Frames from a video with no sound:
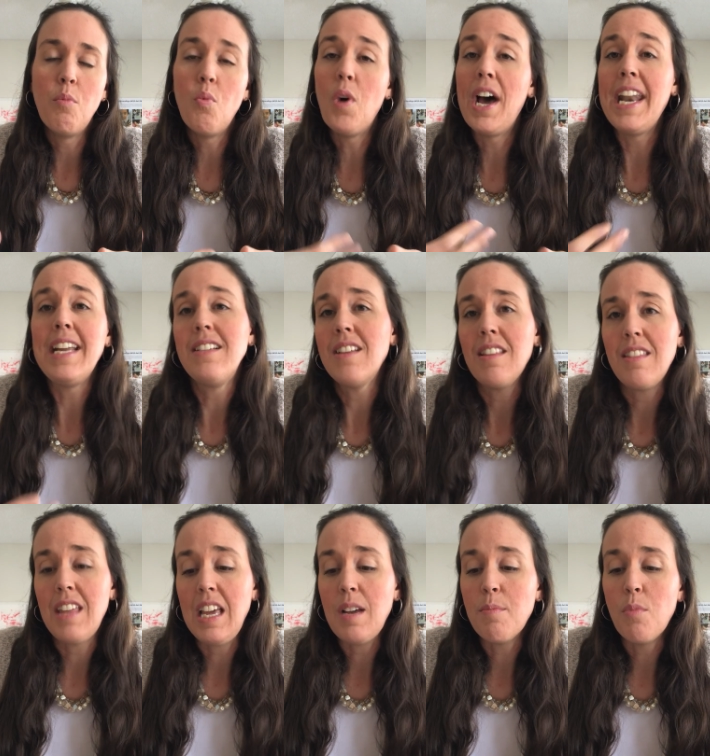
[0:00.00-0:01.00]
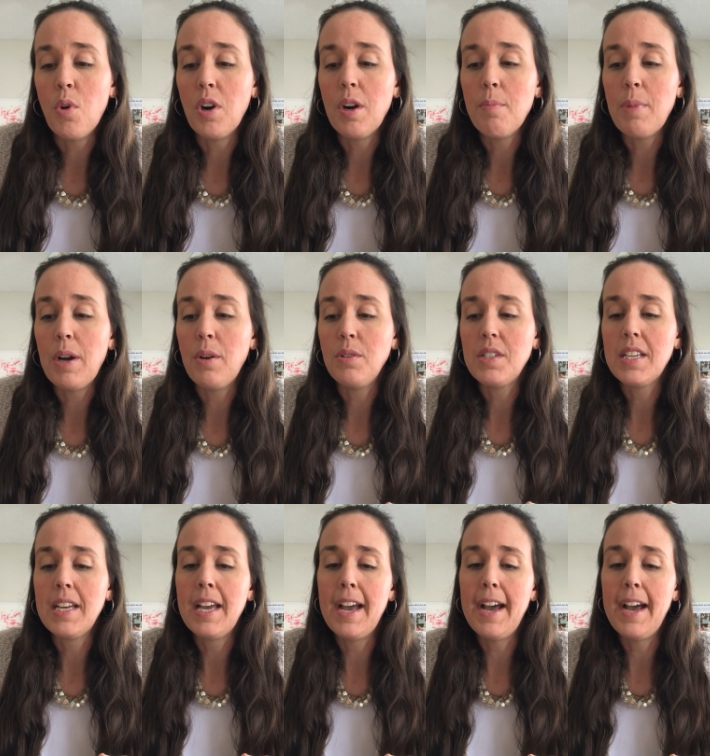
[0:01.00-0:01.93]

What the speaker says: wanting to think more about?